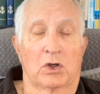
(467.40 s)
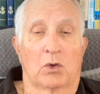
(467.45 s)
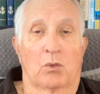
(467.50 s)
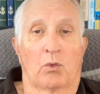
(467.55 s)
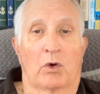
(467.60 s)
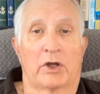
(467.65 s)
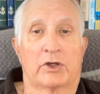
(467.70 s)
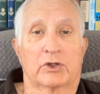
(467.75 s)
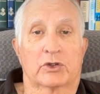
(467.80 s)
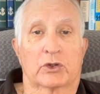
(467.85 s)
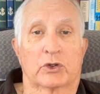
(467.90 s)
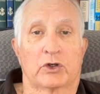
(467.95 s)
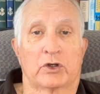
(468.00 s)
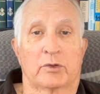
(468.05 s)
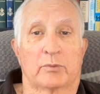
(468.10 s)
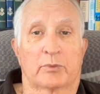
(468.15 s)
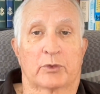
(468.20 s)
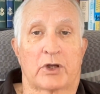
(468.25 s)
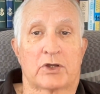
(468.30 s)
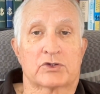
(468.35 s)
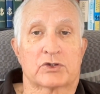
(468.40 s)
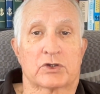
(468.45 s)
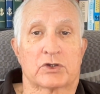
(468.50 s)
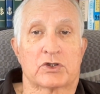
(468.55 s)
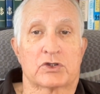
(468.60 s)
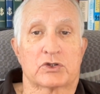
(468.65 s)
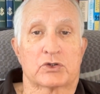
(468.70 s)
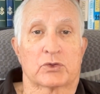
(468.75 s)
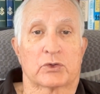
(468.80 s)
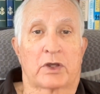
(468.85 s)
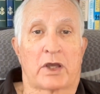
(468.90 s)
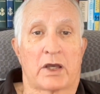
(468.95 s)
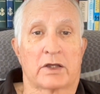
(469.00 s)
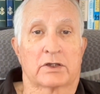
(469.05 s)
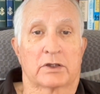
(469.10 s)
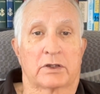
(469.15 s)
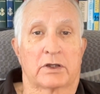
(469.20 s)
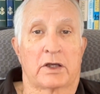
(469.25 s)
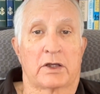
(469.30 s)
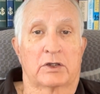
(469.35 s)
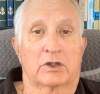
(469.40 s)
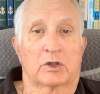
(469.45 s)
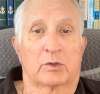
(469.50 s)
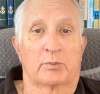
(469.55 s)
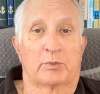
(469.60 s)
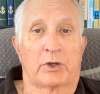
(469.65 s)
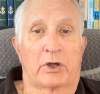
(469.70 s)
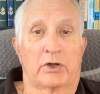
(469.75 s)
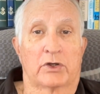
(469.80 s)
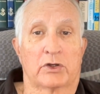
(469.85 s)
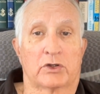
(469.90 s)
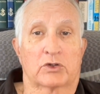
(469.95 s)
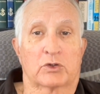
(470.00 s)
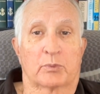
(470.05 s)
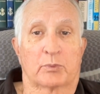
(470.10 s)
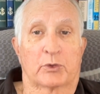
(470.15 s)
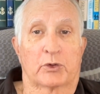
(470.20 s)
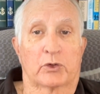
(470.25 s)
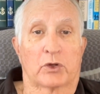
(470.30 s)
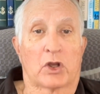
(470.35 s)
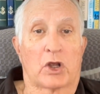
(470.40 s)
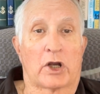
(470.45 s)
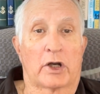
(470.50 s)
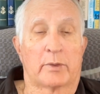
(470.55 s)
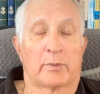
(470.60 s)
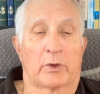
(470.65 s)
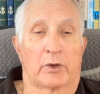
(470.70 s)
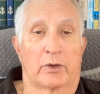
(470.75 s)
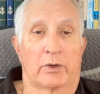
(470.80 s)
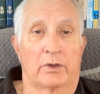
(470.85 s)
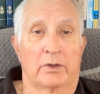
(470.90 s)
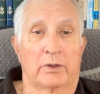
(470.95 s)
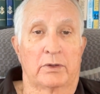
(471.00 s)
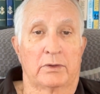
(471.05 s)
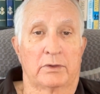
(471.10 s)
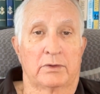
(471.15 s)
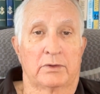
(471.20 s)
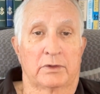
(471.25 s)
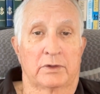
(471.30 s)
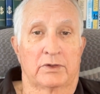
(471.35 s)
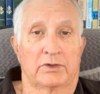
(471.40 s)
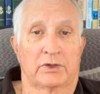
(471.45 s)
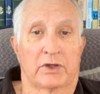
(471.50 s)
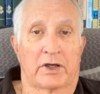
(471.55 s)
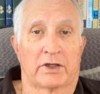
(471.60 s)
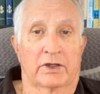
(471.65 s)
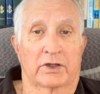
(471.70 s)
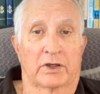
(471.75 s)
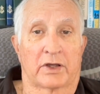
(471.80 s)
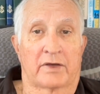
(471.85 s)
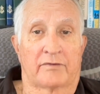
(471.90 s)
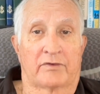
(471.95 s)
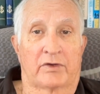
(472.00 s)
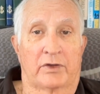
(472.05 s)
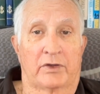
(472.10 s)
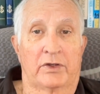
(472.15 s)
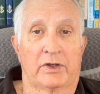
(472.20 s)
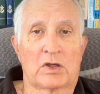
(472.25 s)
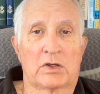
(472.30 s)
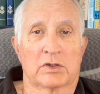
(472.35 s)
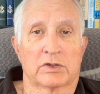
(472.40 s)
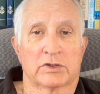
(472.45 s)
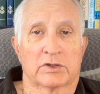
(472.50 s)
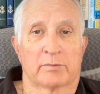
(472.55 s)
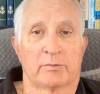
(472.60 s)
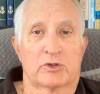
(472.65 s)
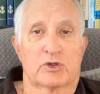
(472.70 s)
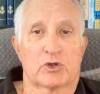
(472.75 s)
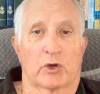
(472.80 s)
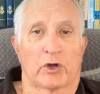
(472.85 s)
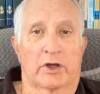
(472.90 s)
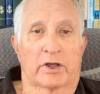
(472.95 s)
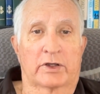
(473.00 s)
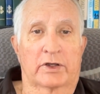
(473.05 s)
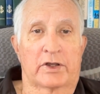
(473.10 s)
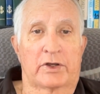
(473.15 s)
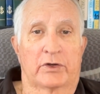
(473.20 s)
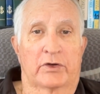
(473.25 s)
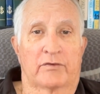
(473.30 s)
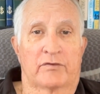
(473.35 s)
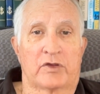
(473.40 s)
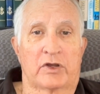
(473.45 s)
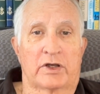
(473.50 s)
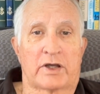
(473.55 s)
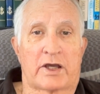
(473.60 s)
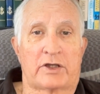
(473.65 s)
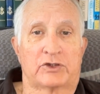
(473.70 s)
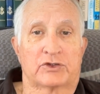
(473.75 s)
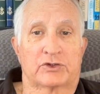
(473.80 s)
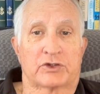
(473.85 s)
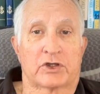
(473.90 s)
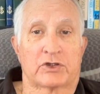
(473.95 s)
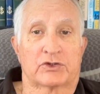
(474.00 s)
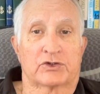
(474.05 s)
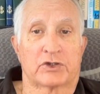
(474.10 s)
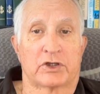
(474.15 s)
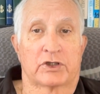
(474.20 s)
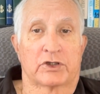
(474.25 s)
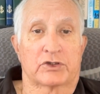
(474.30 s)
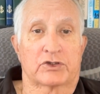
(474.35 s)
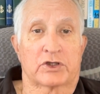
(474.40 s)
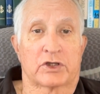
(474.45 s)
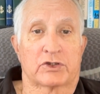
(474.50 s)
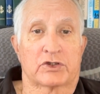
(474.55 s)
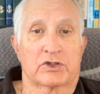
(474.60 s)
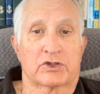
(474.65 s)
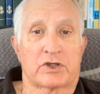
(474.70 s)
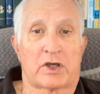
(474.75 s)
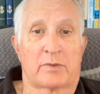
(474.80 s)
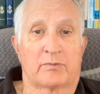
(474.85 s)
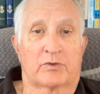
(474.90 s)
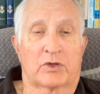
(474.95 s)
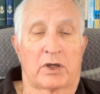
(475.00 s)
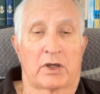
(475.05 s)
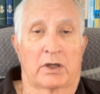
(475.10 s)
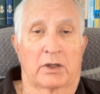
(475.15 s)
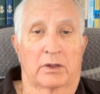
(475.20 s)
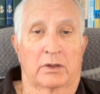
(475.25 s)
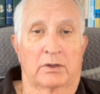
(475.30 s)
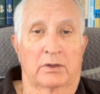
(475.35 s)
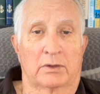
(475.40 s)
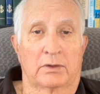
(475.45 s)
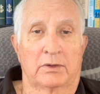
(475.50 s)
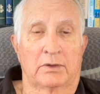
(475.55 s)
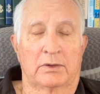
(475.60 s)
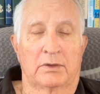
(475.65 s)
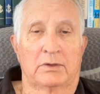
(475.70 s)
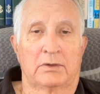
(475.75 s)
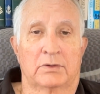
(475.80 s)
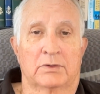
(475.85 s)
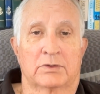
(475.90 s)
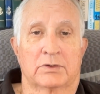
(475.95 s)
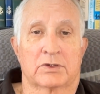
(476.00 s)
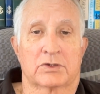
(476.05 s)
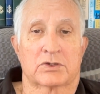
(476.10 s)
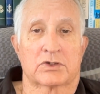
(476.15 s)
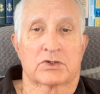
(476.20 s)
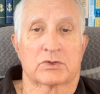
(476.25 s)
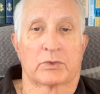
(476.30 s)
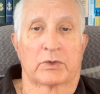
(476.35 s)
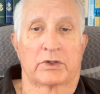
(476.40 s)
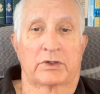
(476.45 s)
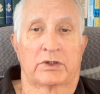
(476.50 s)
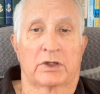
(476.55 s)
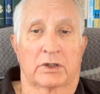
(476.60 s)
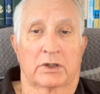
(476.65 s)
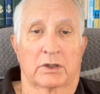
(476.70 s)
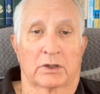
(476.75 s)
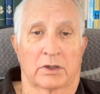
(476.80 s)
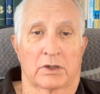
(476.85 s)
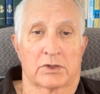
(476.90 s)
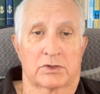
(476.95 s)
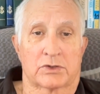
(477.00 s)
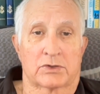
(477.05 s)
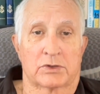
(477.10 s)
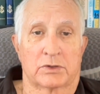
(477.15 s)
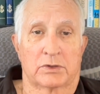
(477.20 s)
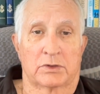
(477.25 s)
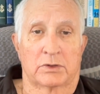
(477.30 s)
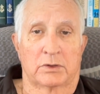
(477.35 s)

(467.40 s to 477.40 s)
One current presidential candidate compared it to Pearl Harbor and 9/11. The majority leader of the United States Senate said the same thing. This is ridiculous.